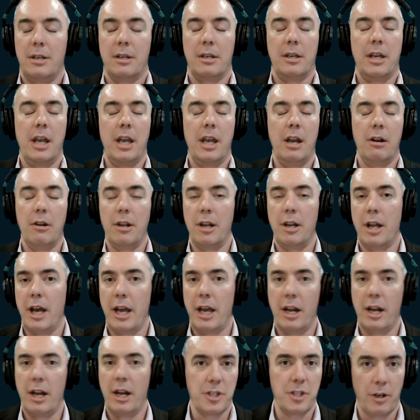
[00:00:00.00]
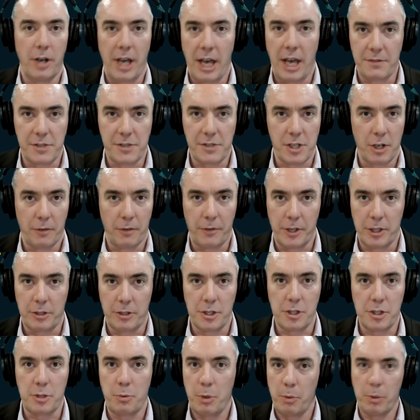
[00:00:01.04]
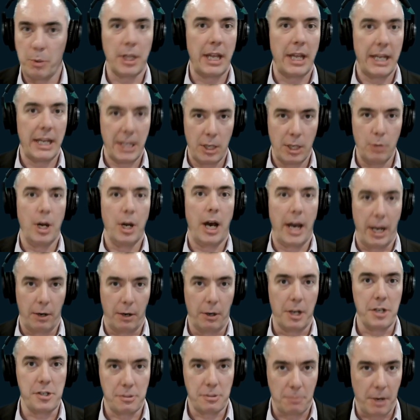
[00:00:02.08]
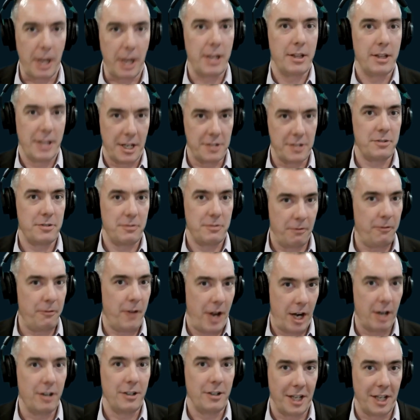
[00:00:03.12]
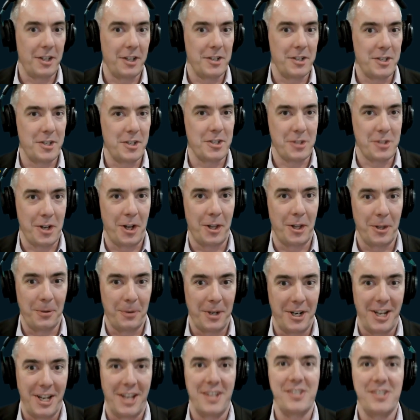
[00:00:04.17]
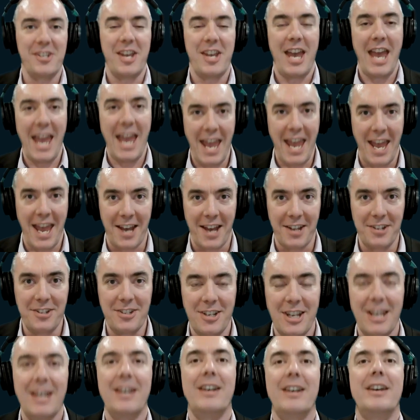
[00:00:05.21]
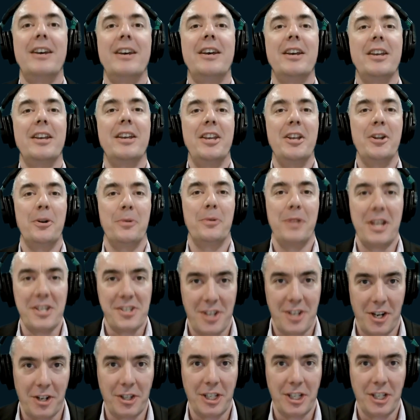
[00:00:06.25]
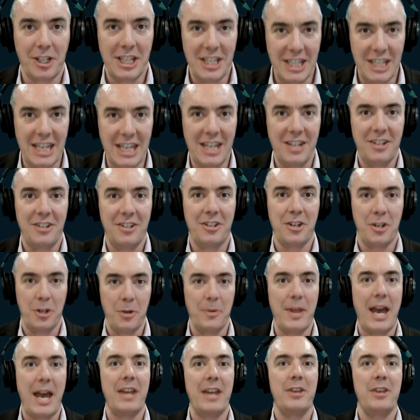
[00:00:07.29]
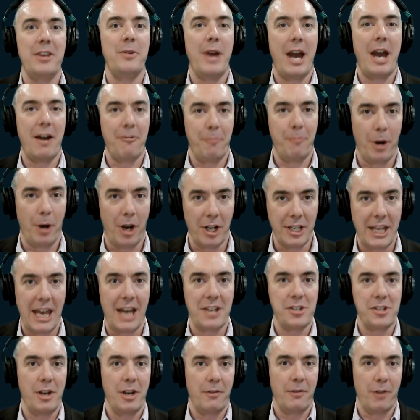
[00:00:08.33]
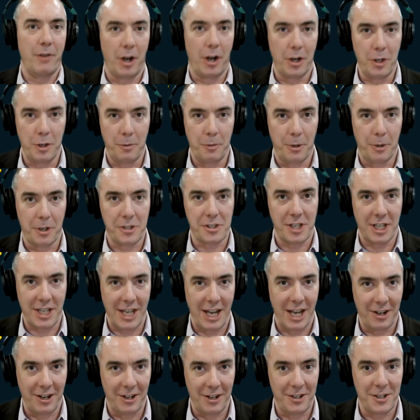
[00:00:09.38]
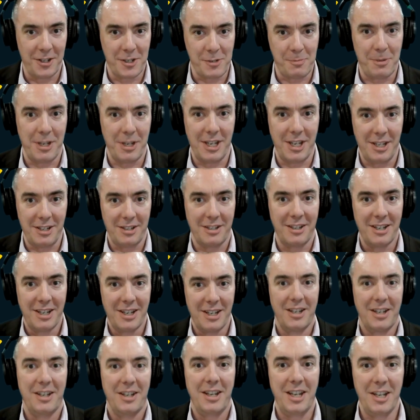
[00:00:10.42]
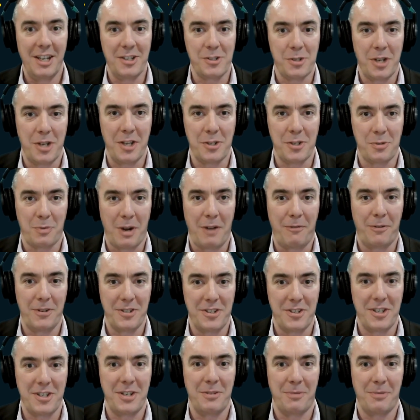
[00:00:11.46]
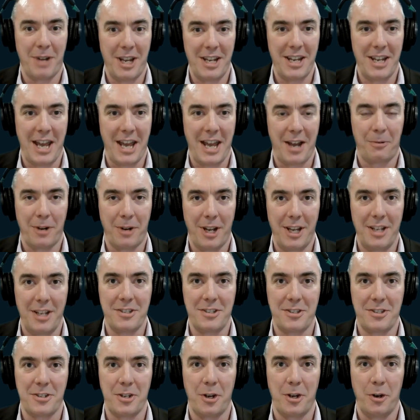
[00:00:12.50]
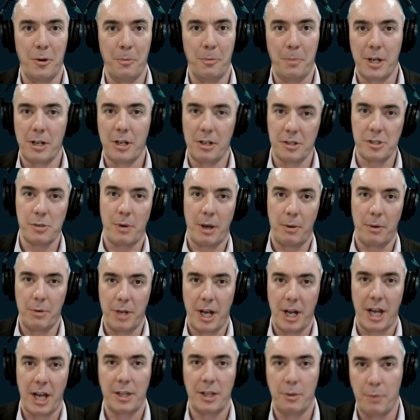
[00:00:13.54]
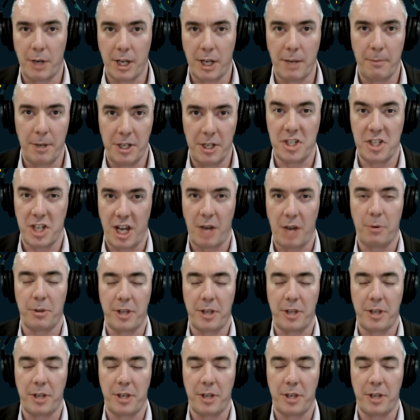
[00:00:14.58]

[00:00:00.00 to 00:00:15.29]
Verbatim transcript: Karen and I are so have self interest. We would like you to hire us, right? That's fair. Like, let's just call it what it is. And you don't necessarily need to do that. You have podcasts, you have audiobooks like Karen is being is is referencing right now, right? So, but also I would highly recommend you chat with